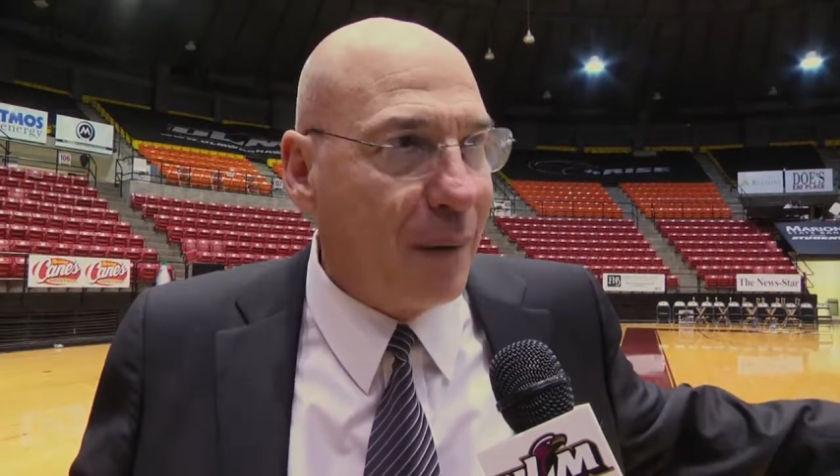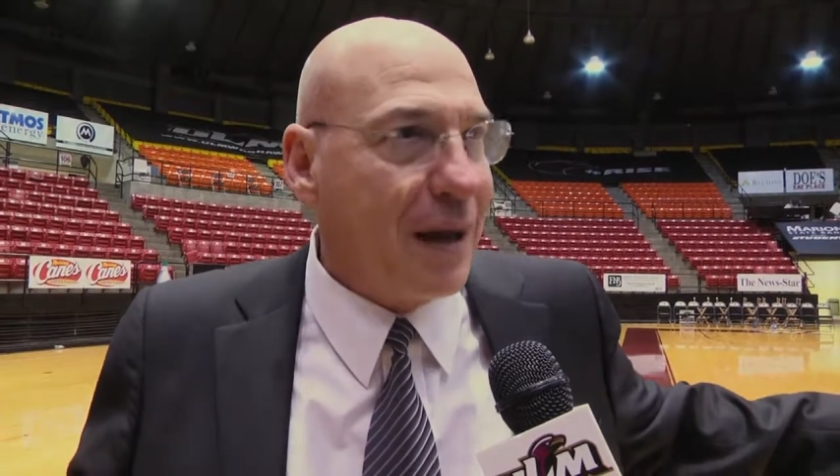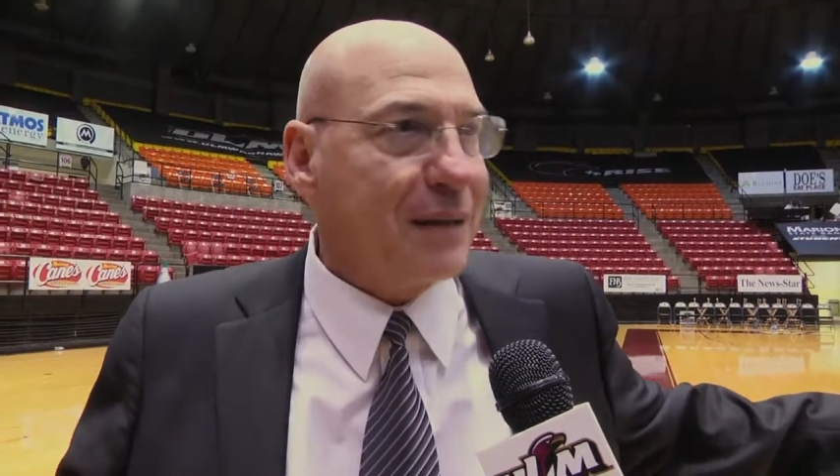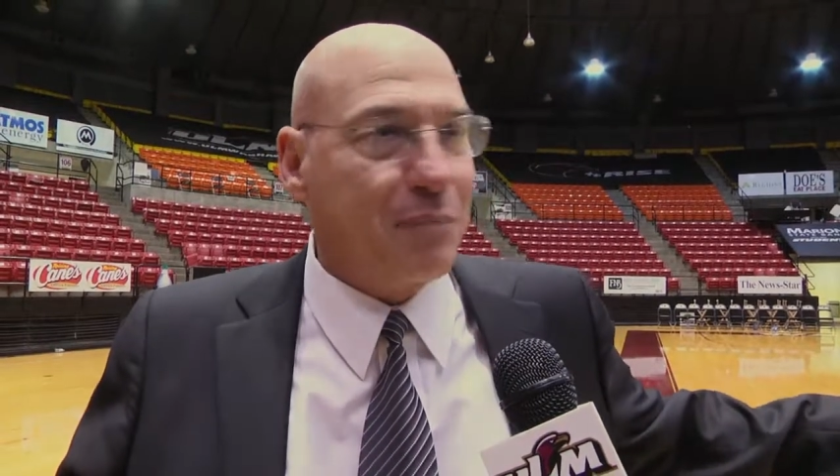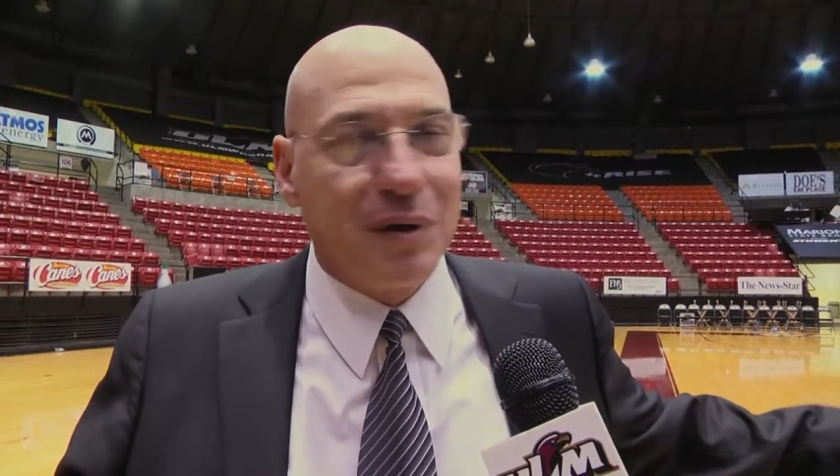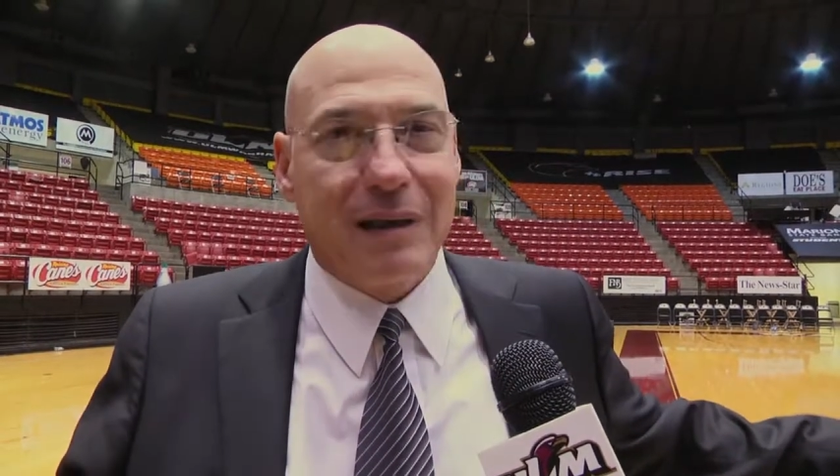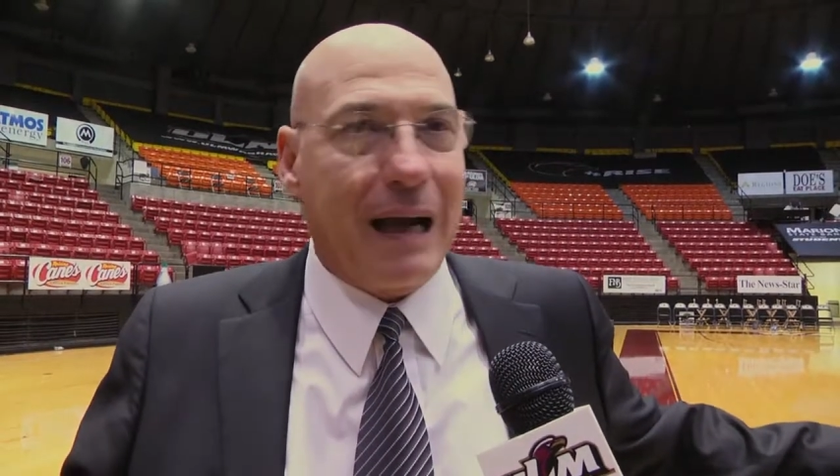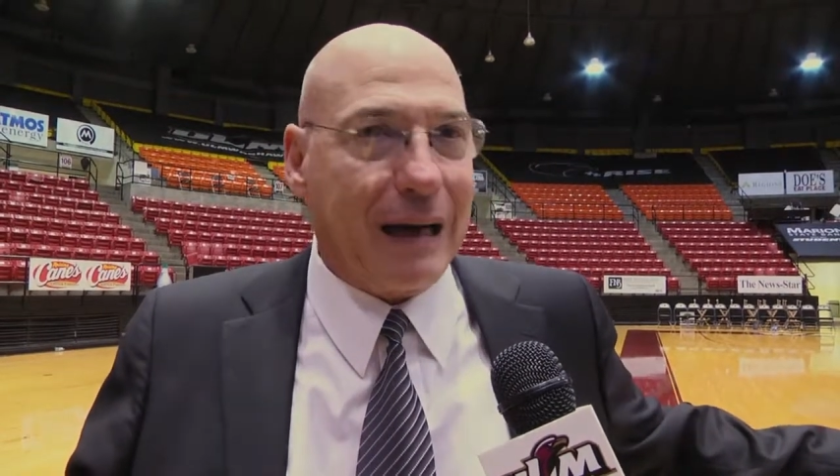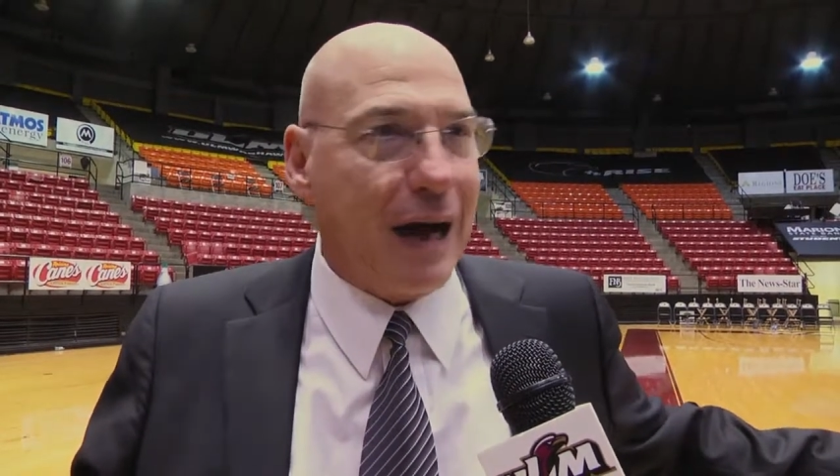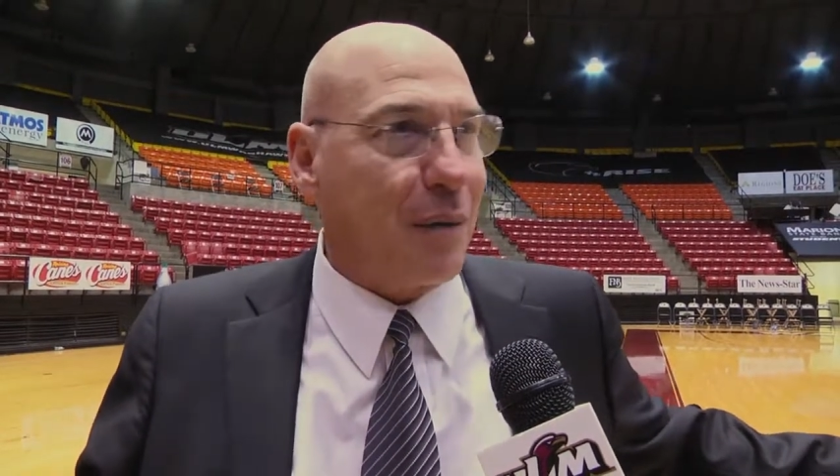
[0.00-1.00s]
I'm not putting
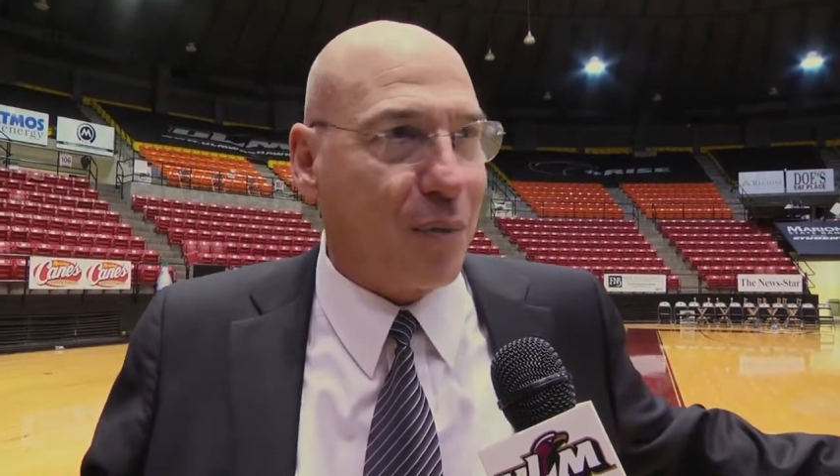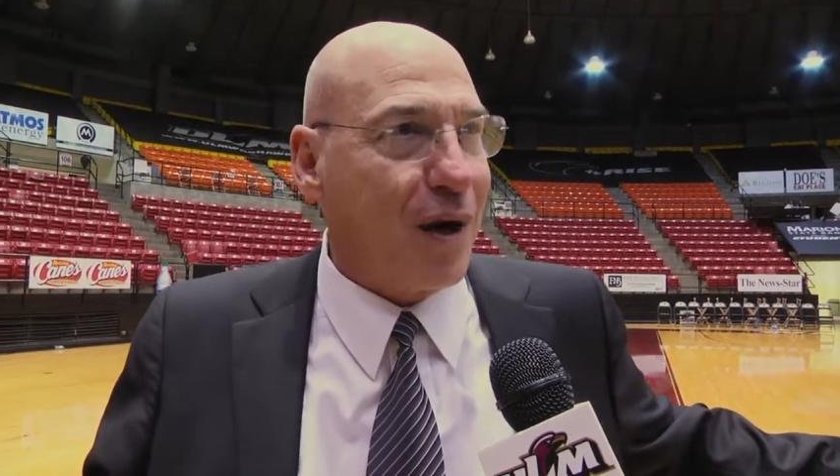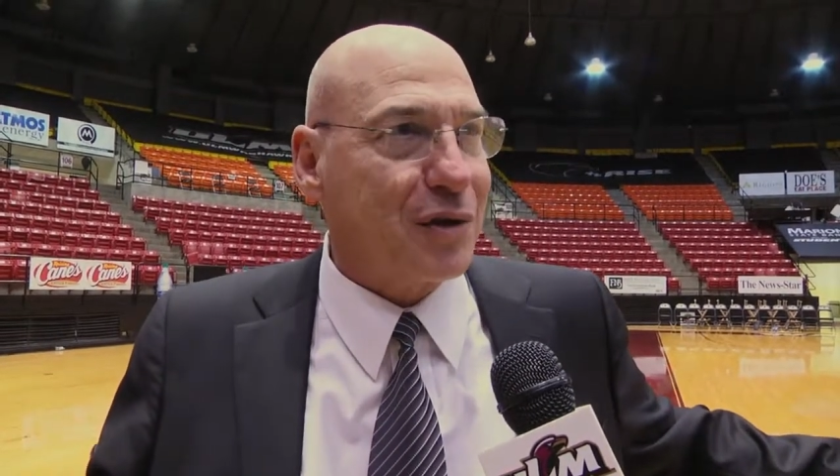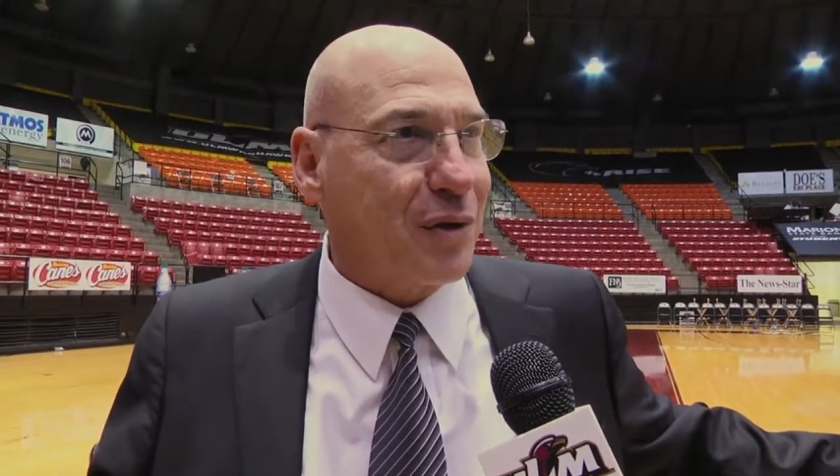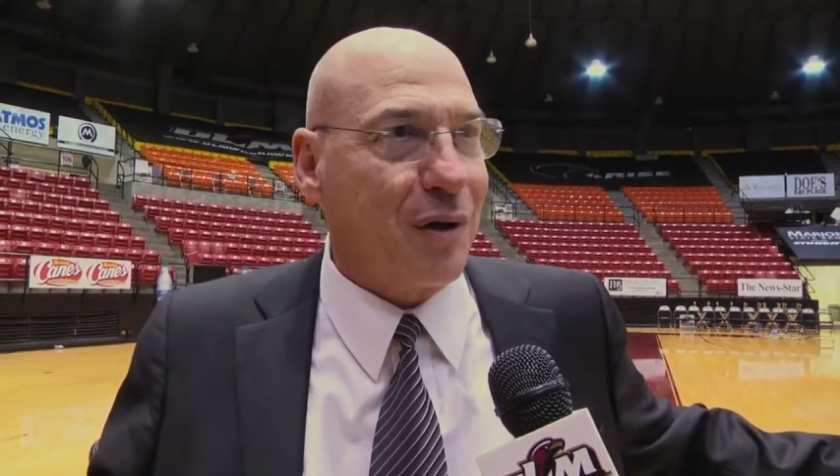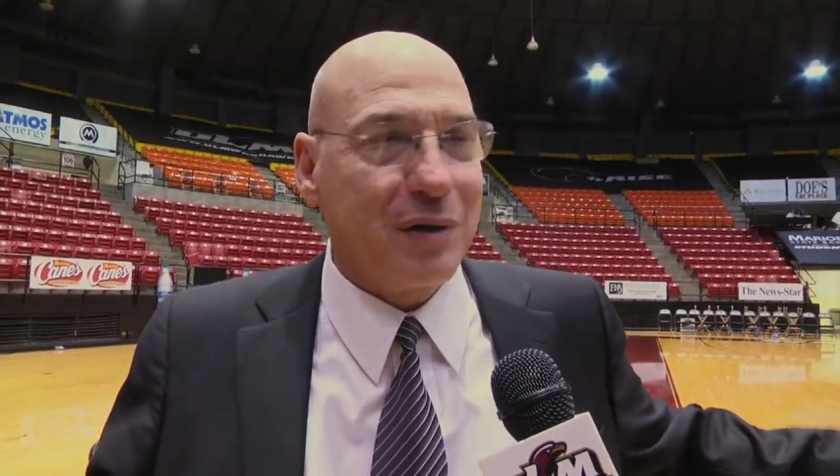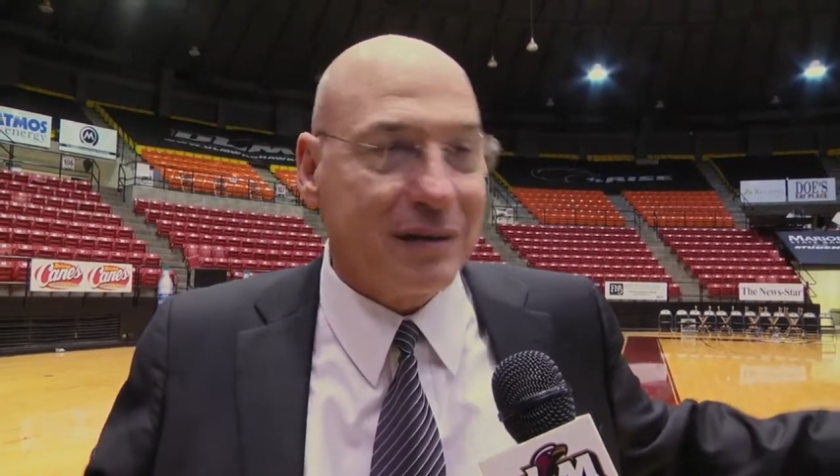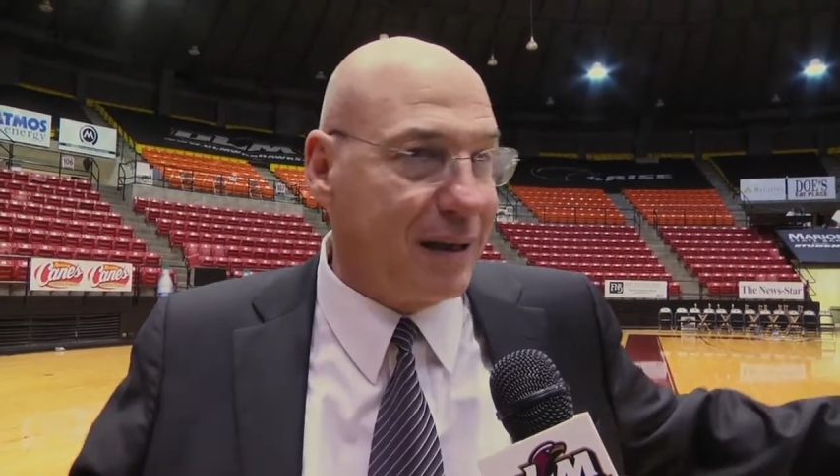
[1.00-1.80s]
that kind of pressure on you.